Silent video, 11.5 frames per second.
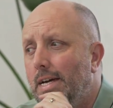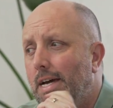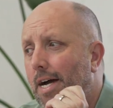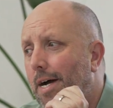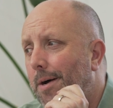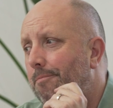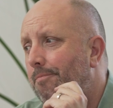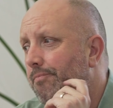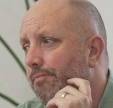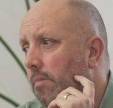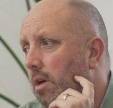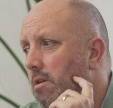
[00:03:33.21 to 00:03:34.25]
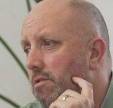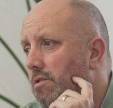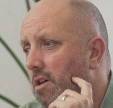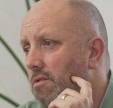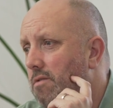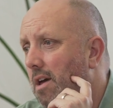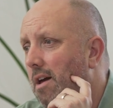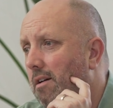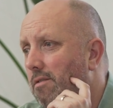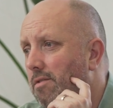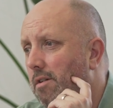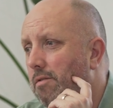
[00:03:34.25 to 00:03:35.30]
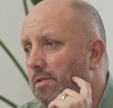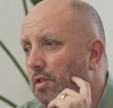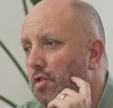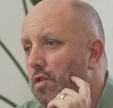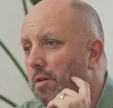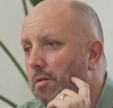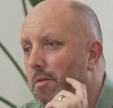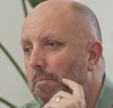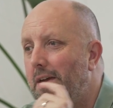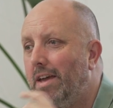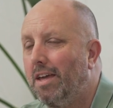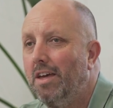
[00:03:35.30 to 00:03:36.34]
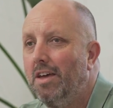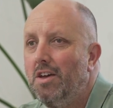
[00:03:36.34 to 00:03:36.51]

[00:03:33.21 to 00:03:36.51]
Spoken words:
So yeah, the